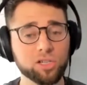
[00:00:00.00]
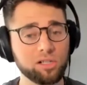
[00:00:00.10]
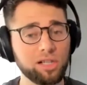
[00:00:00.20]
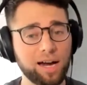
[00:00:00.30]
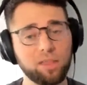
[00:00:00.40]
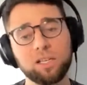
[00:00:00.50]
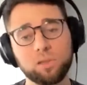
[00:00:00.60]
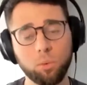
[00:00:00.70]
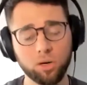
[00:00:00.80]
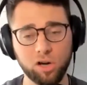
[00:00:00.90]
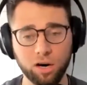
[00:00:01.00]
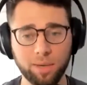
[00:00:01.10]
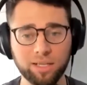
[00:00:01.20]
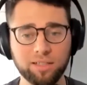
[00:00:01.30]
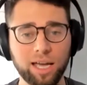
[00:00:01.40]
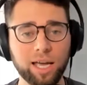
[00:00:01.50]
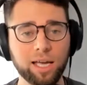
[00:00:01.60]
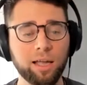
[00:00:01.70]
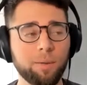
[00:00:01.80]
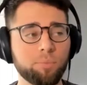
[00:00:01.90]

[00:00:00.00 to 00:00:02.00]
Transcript: There's a lot of things that we wanna talk about today.